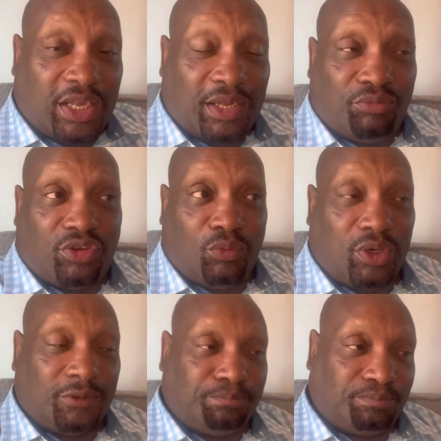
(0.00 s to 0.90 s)

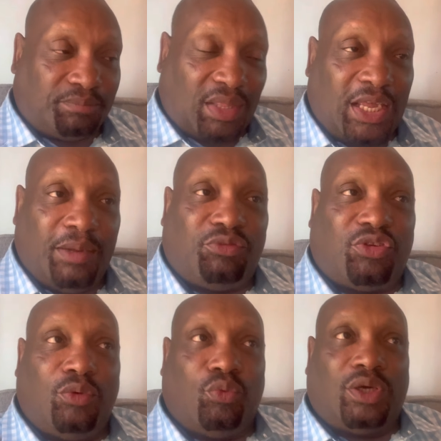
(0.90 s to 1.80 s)

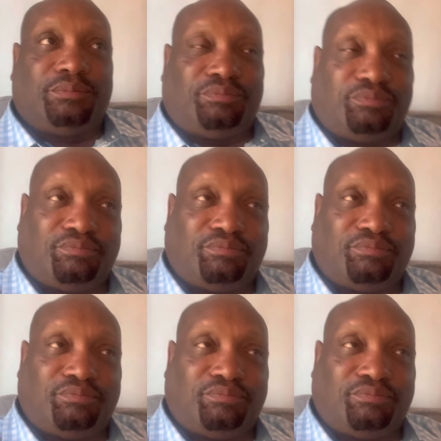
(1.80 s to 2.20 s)
AMC1